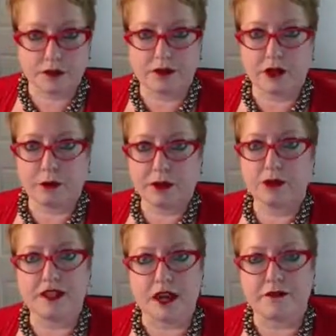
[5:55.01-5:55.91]
You'll hear
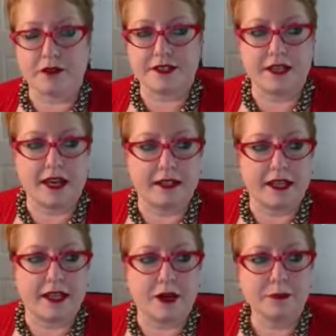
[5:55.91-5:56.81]
me use that phrase
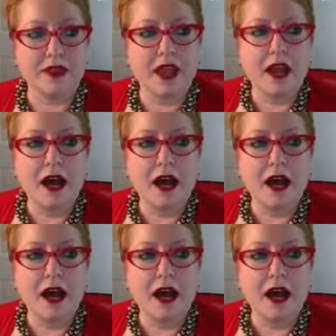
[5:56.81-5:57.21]
again later.